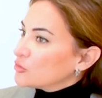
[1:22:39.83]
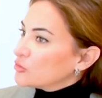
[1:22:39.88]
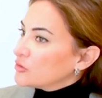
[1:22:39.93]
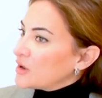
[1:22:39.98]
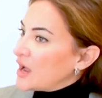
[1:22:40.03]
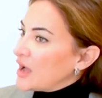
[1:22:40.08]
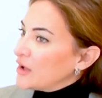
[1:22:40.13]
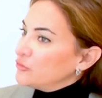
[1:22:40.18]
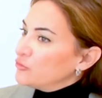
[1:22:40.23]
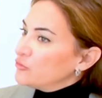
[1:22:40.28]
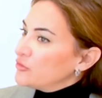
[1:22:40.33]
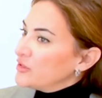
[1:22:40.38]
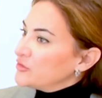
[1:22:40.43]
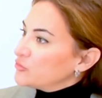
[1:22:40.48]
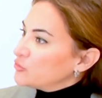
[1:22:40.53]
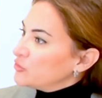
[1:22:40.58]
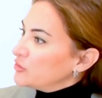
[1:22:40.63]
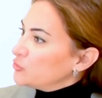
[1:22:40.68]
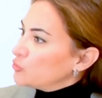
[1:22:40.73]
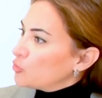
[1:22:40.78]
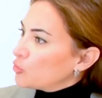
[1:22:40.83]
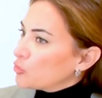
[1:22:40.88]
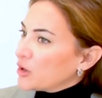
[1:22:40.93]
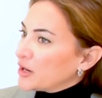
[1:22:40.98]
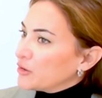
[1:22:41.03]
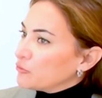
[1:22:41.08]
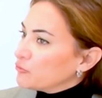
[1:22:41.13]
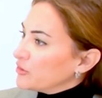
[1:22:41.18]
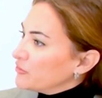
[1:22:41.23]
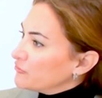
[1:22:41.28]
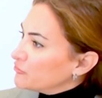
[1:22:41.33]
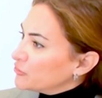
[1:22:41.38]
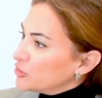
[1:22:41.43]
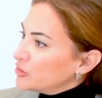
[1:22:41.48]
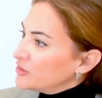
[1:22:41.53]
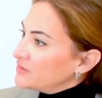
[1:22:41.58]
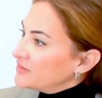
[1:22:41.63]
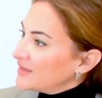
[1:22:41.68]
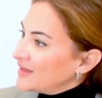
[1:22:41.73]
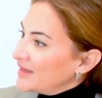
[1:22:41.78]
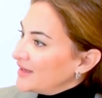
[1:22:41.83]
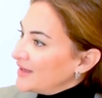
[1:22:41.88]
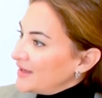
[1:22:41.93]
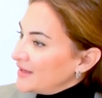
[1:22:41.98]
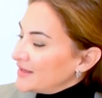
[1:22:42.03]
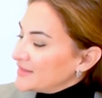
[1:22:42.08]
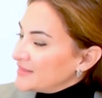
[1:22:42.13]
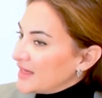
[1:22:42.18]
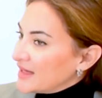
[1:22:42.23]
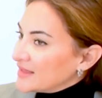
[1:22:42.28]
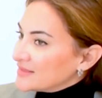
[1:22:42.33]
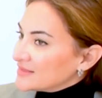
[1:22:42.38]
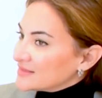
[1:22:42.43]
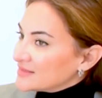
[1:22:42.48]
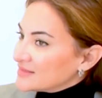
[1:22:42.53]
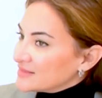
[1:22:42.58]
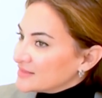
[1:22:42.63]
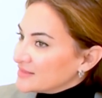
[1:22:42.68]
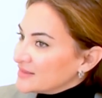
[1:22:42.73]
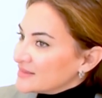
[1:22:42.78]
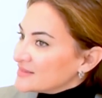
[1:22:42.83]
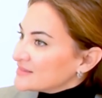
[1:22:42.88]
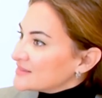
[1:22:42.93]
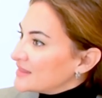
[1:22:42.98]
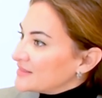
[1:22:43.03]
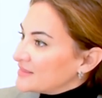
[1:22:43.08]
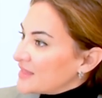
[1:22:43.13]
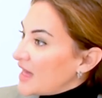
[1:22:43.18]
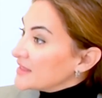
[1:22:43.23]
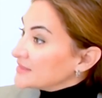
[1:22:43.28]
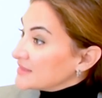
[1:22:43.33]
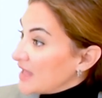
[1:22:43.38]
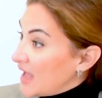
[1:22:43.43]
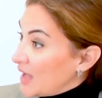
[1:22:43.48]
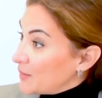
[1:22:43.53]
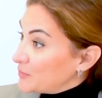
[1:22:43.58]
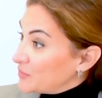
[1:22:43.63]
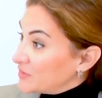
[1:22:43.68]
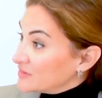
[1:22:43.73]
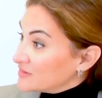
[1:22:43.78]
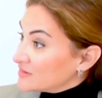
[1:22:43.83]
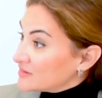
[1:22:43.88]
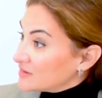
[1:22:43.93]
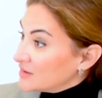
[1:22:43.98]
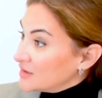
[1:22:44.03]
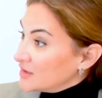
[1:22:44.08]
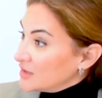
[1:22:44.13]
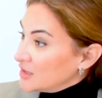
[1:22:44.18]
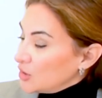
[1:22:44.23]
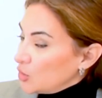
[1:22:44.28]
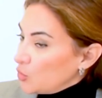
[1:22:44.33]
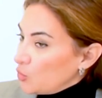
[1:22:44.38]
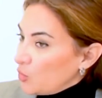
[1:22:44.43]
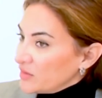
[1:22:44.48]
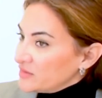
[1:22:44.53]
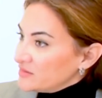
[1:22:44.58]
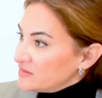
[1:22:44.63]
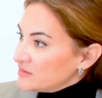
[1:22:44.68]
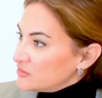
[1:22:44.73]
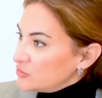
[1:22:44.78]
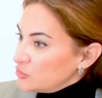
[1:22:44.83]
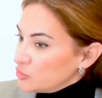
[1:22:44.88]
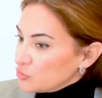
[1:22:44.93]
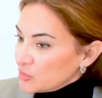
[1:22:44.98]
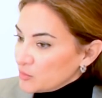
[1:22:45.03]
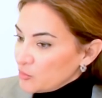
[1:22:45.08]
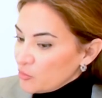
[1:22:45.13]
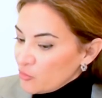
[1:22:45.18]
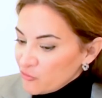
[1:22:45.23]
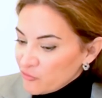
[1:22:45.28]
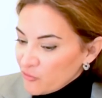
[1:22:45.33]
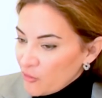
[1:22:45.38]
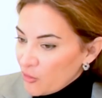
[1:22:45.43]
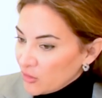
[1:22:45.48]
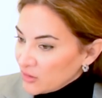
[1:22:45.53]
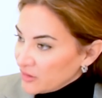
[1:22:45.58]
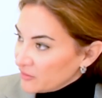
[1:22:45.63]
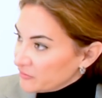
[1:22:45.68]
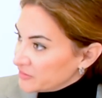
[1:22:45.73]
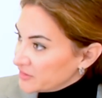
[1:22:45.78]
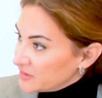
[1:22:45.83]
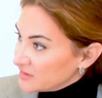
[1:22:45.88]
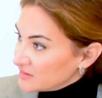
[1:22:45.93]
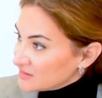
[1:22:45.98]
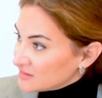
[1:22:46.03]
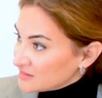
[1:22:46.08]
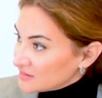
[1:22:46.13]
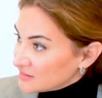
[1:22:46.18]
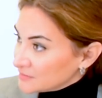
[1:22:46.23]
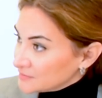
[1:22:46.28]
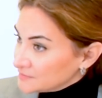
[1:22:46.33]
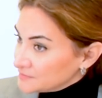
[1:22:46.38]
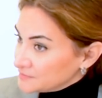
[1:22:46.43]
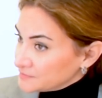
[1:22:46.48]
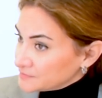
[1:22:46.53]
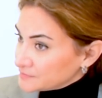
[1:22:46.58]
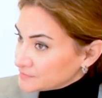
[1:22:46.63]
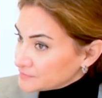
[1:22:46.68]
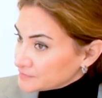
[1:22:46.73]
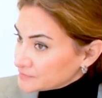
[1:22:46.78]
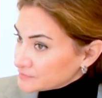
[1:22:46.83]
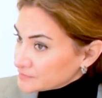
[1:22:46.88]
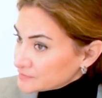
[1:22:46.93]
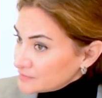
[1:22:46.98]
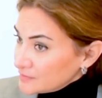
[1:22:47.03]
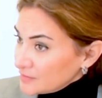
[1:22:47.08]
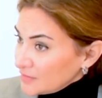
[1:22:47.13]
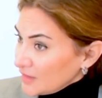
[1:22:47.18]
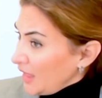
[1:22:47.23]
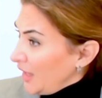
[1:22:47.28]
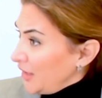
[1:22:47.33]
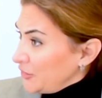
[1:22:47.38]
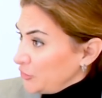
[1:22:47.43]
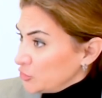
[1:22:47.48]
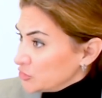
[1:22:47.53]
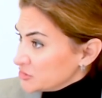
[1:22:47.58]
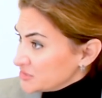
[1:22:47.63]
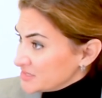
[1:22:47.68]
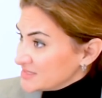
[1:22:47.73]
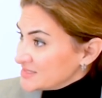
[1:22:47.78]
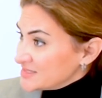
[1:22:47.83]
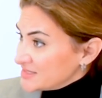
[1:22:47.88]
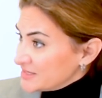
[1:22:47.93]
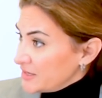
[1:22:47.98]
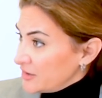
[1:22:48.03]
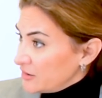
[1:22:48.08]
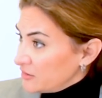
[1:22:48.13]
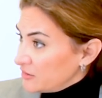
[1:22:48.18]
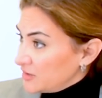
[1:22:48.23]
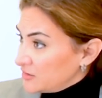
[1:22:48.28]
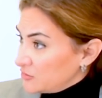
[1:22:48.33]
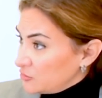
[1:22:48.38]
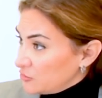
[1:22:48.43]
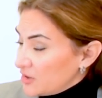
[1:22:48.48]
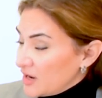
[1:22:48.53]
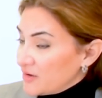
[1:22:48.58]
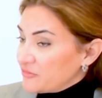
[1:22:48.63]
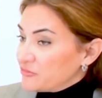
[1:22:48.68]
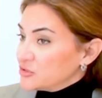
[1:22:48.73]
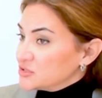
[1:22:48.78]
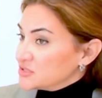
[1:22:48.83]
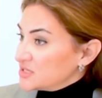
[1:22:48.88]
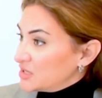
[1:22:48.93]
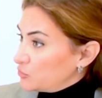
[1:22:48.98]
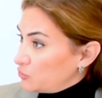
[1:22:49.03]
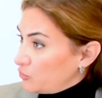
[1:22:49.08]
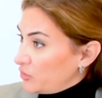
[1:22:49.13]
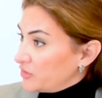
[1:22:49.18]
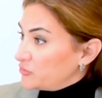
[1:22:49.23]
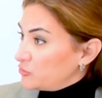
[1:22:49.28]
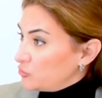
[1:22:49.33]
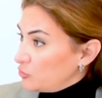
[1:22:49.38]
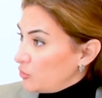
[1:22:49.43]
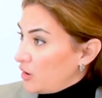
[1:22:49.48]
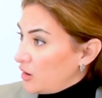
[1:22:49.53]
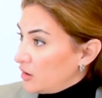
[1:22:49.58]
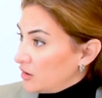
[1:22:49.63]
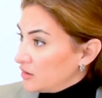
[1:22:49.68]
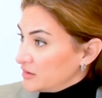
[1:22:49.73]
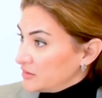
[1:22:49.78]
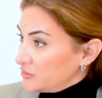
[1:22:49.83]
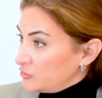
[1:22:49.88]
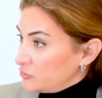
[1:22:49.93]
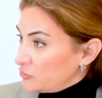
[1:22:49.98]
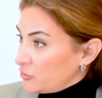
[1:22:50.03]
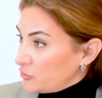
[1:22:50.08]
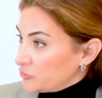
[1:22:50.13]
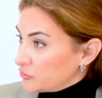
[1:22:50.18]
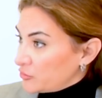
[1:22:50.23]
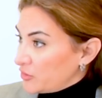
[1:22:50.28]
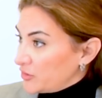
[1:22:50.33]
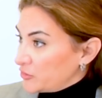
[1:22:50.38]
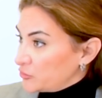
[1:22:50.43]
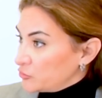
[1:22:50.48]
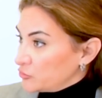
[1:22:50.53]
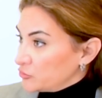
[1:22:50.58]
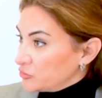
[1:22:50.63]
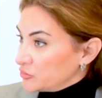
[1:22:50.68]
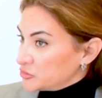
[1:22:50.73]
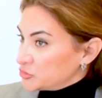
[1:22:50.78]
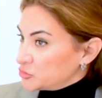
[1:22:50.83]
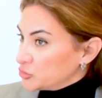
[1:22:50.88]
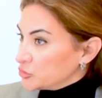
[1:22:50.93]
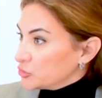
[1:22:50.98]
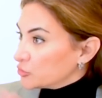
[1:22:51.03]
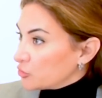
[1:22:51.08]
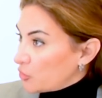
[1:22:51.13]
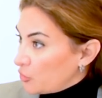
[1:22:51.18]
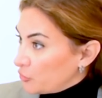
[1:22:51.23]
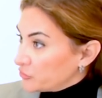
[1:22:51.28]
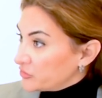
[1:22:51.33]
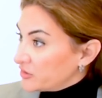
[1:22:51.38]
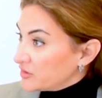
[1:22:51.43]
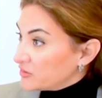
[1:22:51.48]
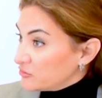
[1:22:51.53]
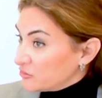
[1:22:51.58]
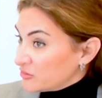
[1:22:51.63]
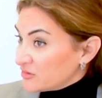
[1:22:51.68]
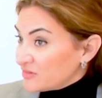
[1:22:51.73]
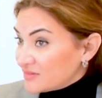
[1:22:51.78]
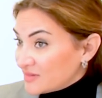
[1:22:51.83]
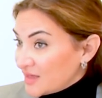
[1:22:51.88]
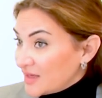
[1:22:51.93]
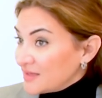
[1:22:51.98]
Or how do they treat you? Or we've heard that this and that happens. Once you remove all of this, and you're sincere in your efforts and what you are, and you don't try to sugarcoat it. Just sure.